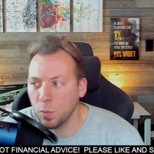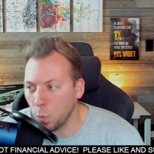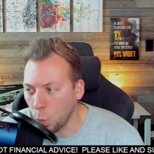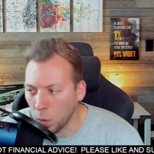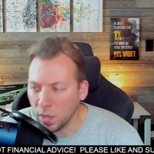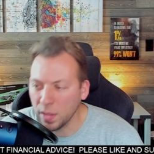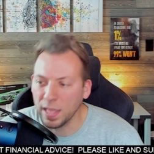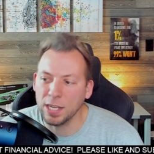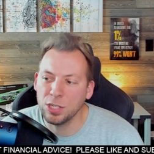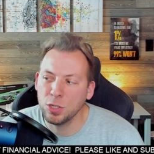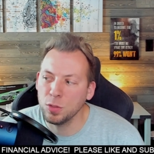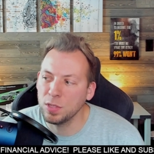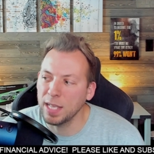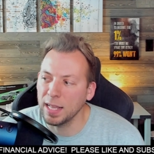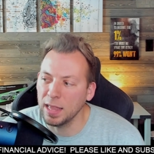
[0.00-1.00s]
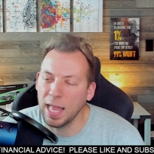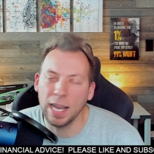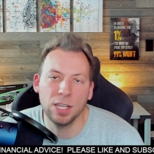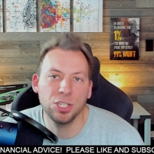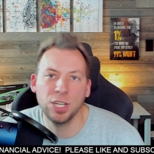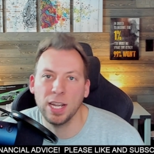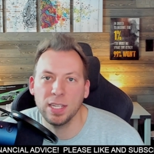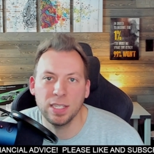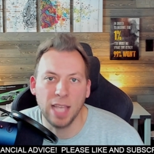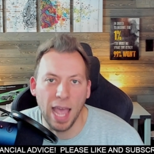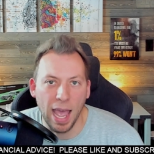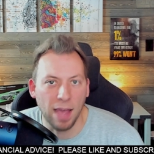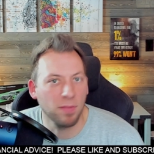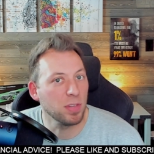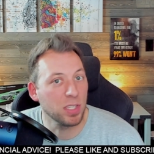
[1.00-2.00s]
one of the issues that a lot of chains
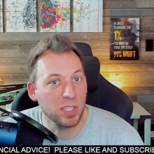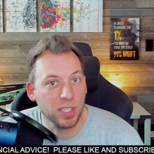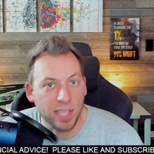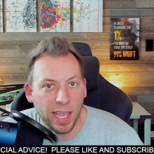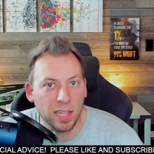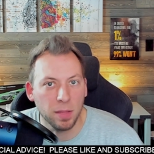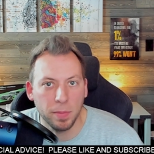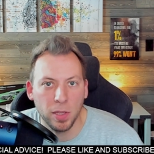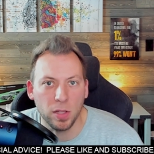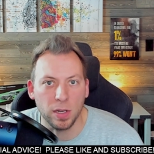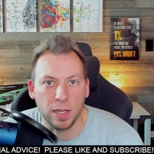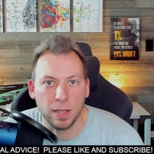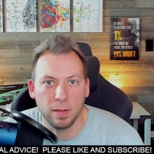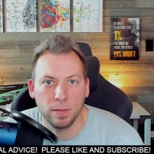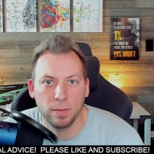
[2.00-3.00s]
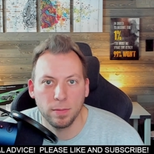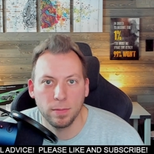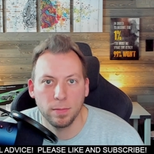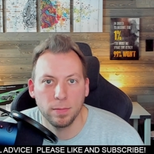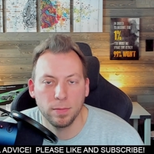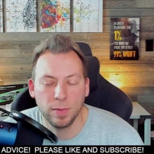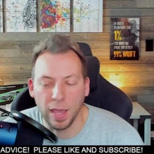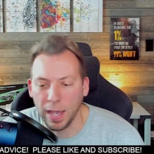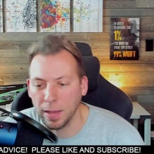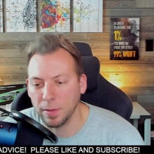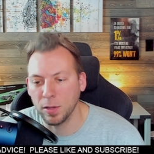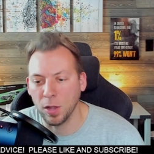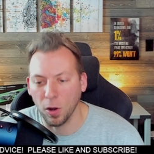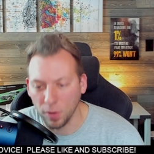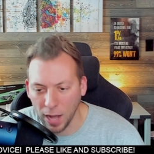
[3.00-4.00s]
have is scalability. Okay.
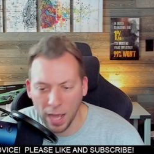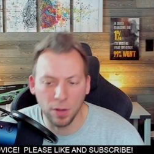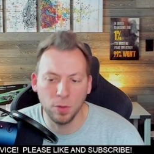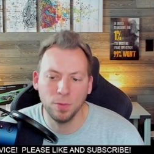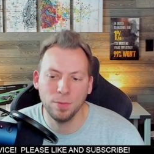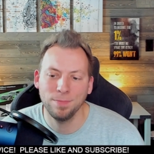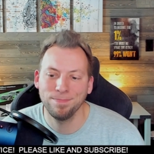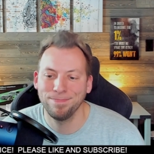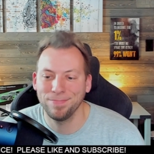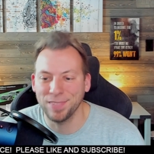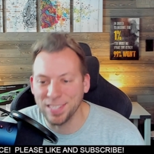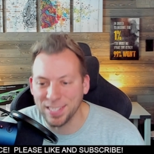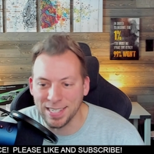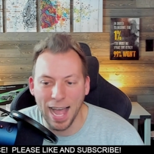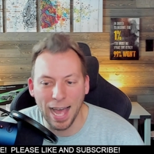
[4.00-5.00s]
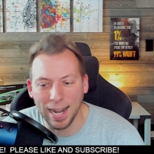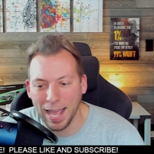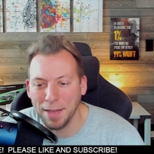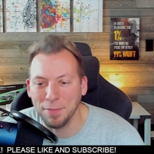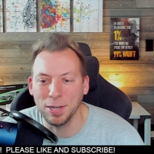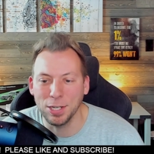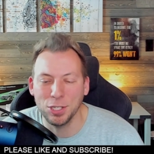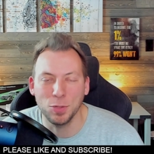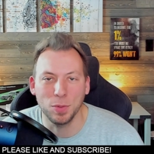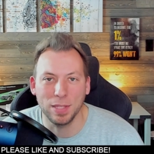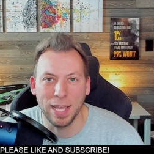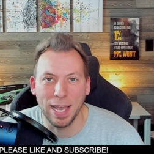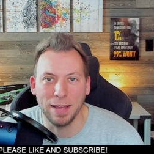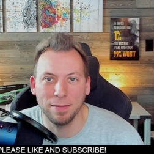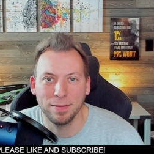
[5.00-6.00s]
Cardano does not have an issue with
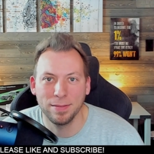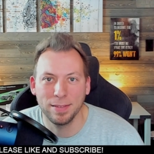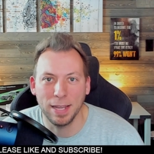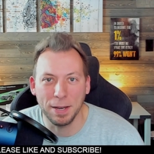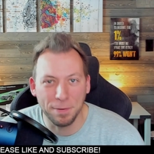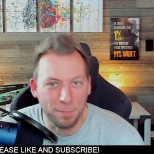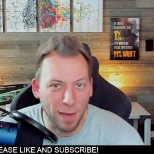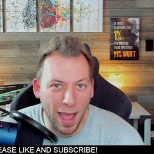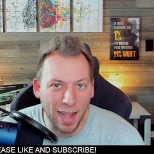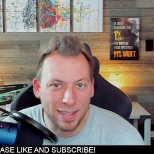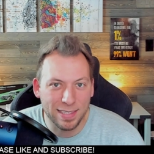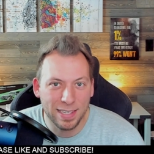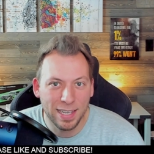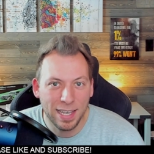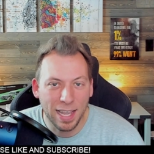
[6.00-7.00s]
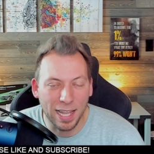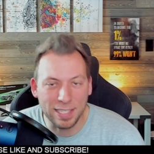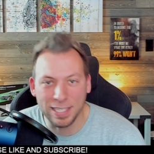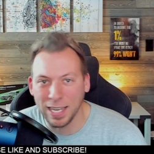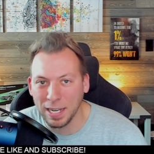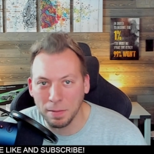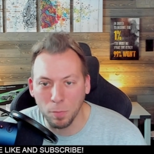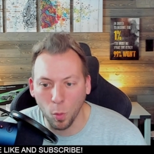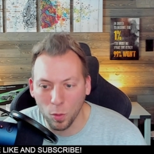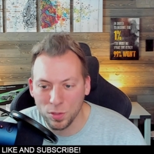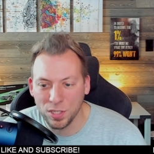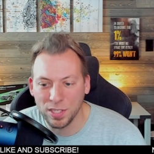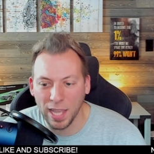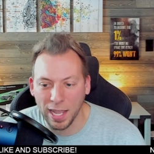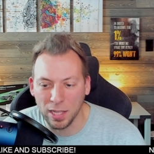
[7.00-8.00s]
that. In fact, it's getting more
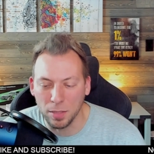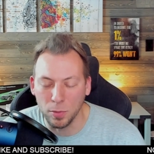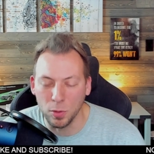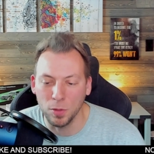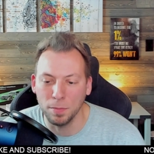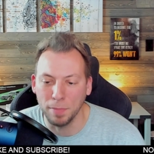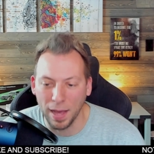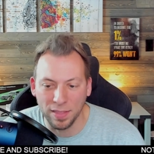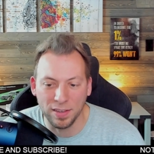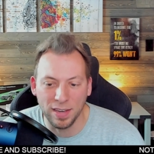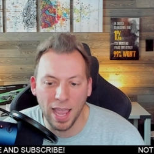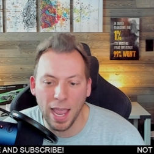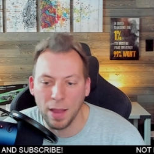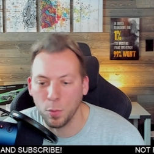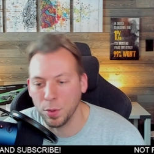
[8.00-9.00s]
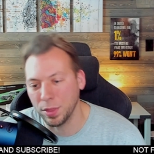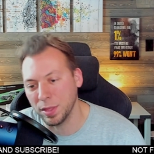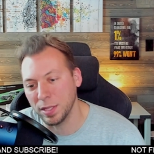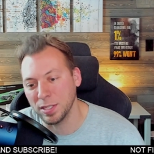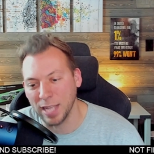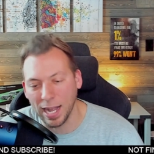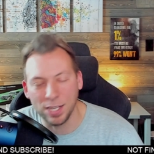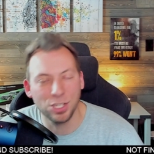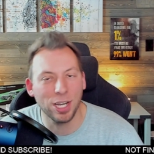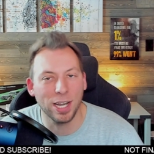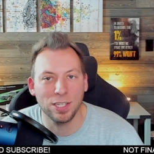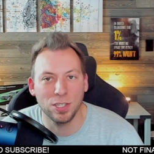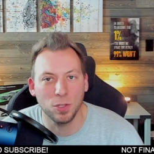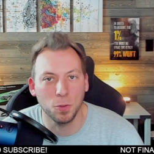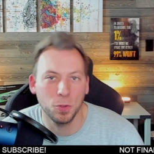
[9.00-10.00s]
scalable by the day with the
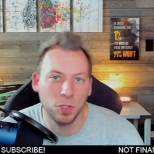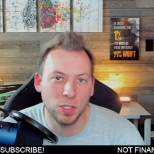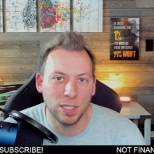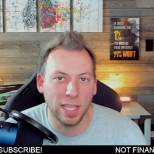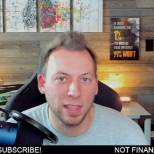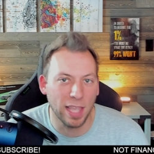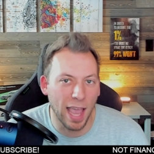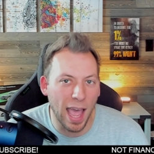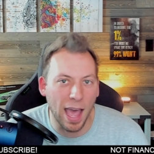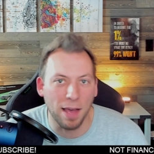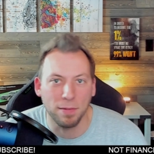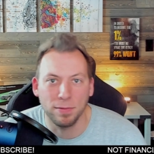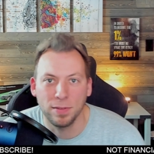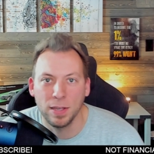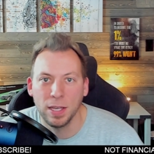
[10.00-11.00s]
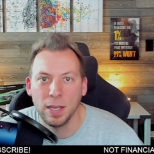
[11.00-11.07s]
sidechain solutions that they have.